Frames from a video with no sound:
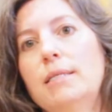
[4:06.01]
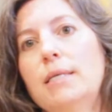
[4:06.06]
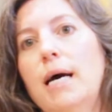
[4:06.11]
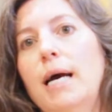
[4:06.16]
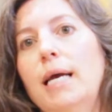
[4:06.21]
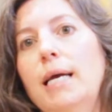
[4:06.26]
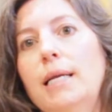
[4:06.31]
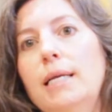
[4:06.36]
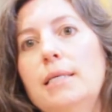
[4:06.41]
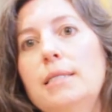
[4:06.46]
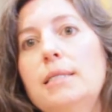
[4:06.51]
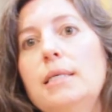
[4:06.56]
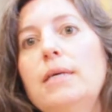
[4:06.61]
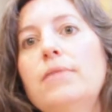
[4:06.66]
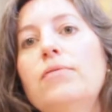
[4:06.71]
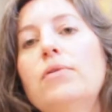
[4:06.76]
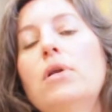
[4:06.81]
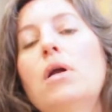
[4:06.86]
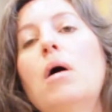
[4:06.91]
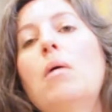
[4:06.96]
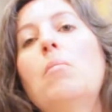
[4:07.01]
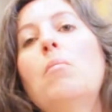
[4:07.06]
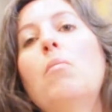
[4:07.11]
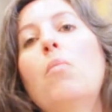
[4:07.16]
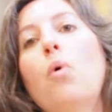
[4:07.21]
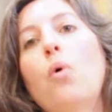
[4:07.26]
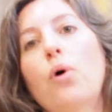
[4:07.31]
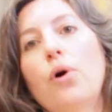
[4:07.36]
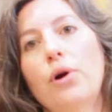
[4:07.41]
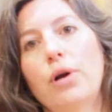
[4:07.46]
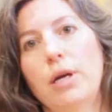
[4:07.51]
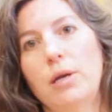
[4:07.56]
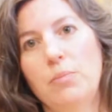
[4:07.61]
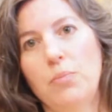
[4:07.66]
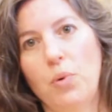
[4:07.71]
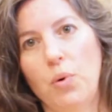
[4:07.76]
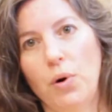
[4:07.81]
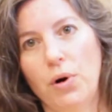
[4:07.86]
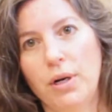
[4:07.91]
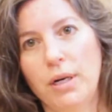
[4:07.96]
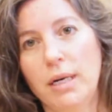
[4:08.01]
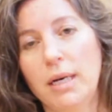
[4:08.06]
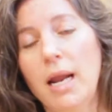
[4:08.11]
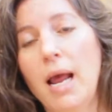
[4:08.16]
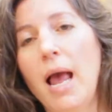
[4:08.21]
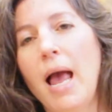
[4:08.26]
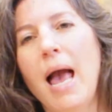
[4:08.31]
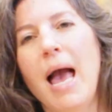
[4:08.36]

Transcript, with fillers: diet is even more important.